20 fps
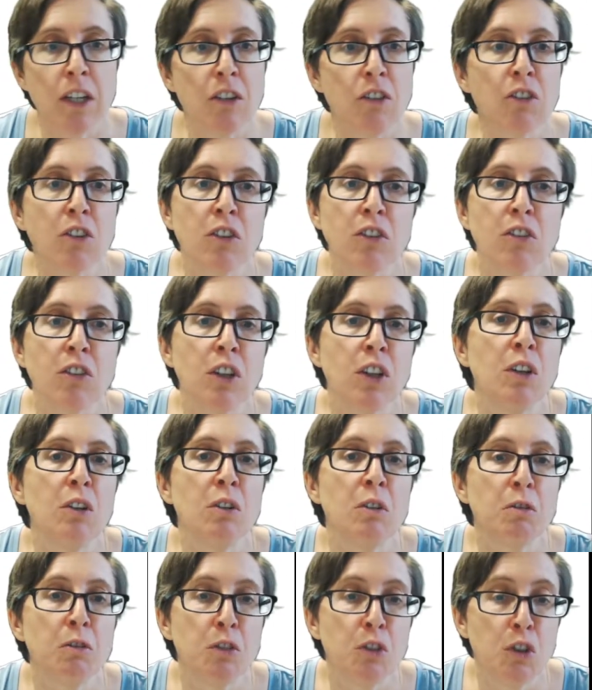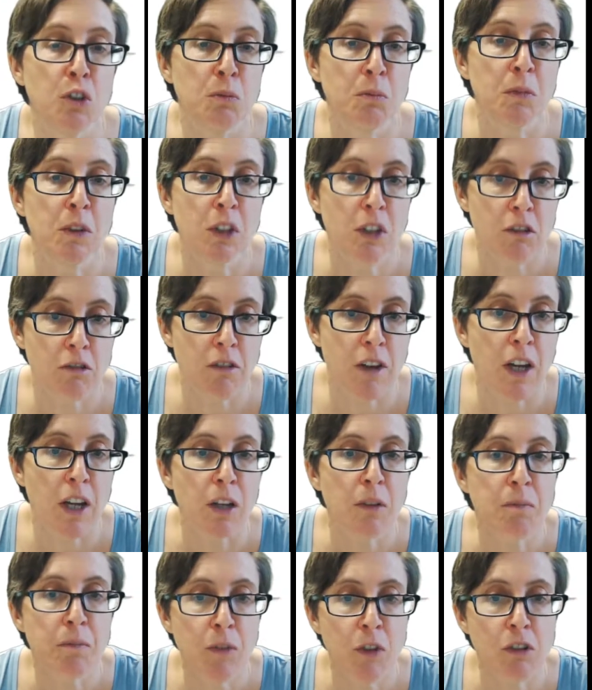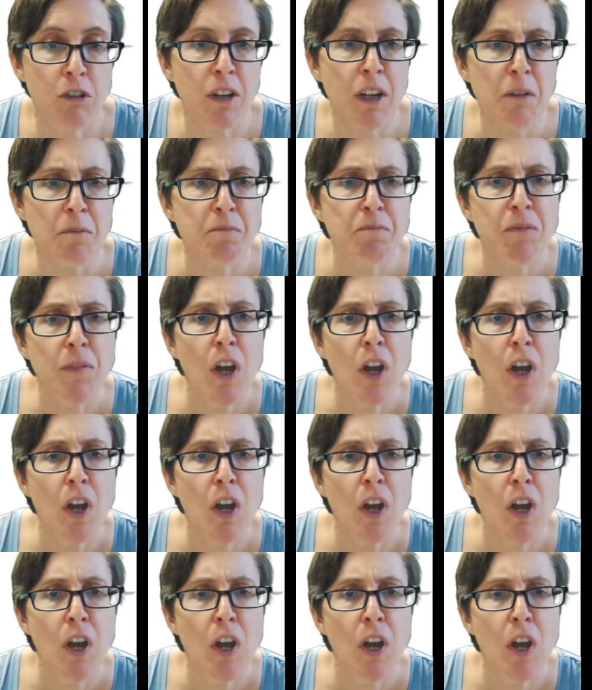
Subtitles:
it's just a uniform grey. All right?